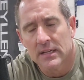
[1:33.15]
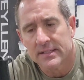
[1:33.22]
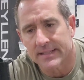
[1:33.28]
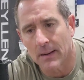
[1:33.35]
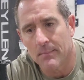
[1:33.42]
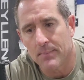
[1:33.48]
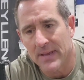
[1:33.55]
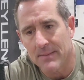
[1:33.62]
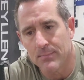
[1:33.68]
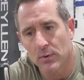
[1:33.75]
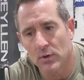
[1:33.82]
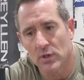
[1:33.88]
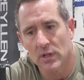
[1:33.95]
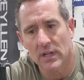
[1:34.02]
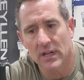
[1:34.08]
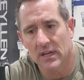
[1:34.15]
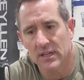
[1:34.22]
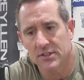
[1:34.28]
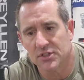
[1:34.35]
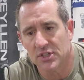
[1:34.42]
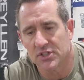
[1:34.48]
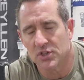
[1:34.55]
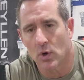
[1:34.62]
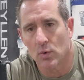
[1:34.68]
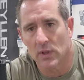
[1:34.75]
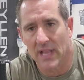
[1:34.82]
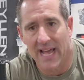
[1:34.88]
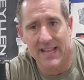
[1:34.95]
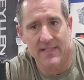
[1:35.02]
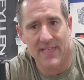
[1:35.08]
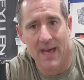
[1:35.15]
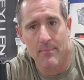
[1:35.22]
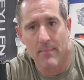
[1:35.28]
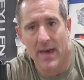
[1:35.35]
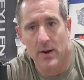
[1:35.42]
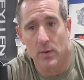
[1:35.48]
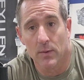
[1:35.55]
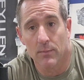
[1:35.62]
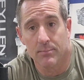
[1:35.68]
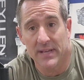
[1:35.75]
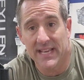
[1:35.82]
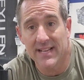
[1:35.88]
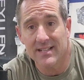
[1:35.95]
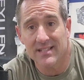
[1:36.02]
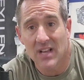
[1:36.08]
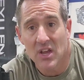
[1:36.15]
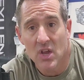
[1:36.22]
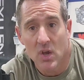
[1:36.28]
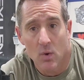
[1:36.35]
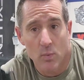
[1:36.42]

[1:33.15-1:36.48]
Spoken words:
some people just don't like that metal piece.